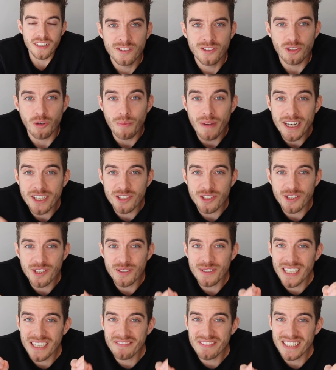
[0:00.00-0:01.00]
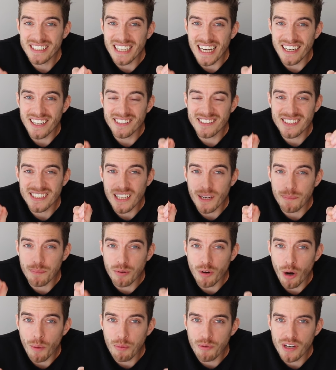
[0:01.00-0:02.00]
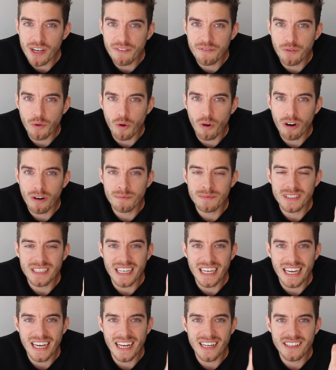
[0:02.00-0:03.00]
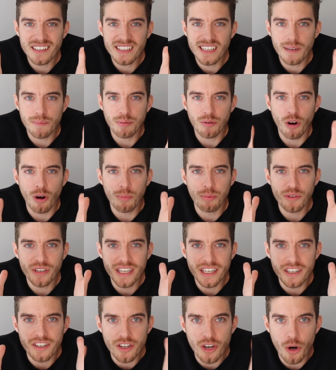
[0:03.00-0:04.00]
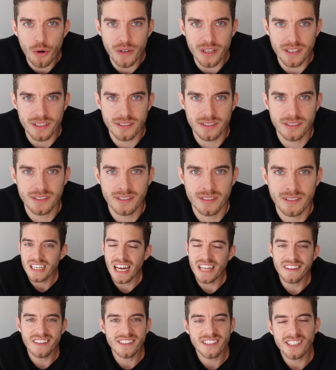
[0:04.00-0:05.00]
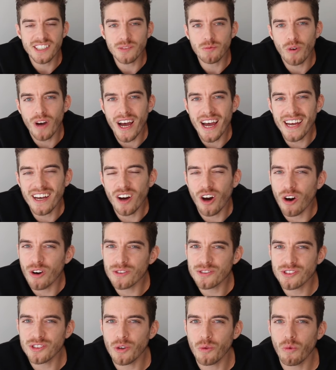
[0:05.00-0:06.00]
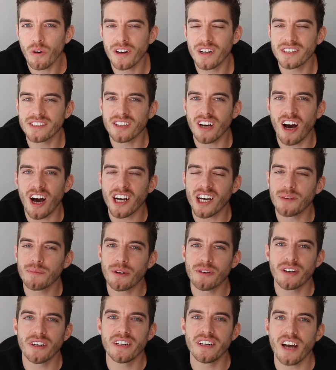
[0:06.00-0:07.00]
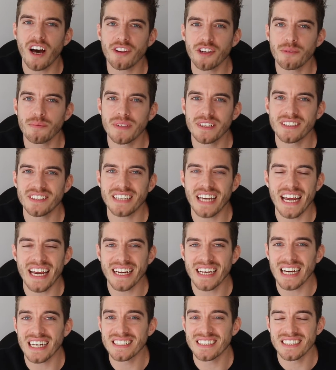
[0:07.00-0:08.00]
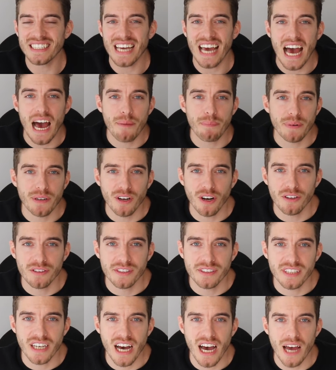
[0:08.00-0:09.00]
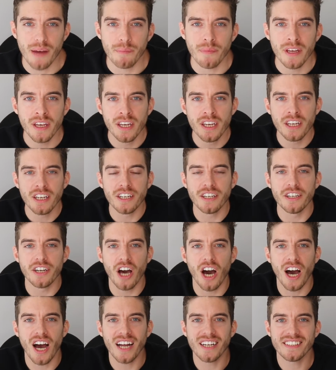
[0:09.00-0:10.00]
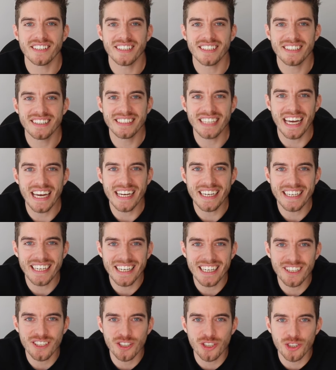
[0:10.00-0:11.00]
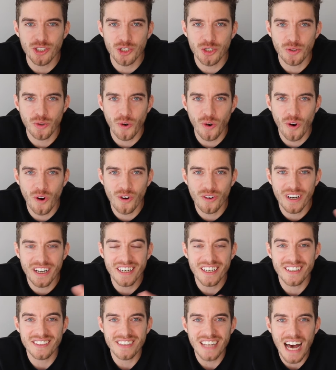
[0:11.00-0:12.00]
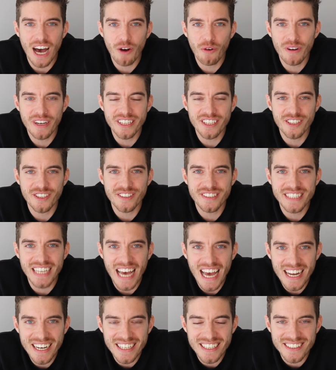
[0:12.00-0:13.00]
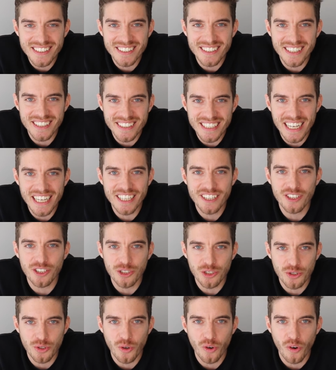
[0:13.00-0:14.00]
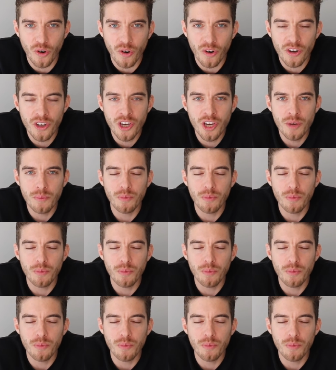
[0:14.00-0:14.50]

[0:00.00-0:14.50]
So make sure you give the tenants the appropriate forms and the appropriate notice. And this is why I also want to talk about another mistake I see happen all the time. Not taking control and allowing your tenants to take control.